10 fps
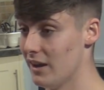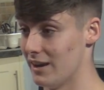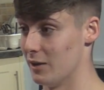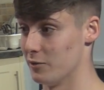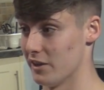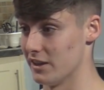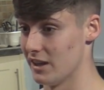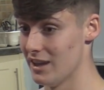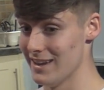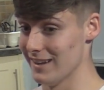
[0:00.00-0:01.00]
And I was like,
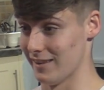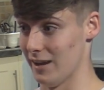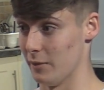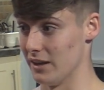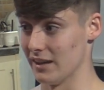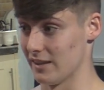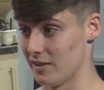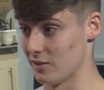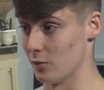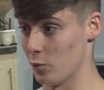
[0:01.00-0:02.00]
damn, I need to get
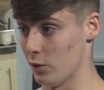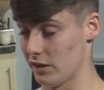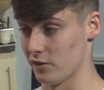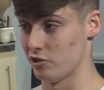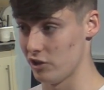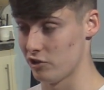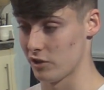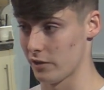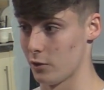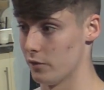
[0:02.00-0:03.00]
this done quick. So she
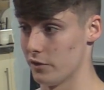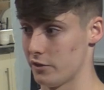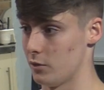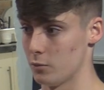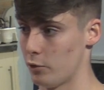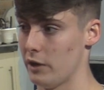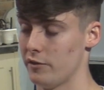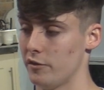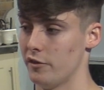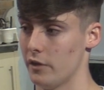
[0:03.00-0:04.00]
shot the cover, so
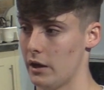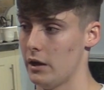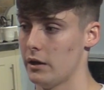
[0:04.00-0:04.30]
grateful for that.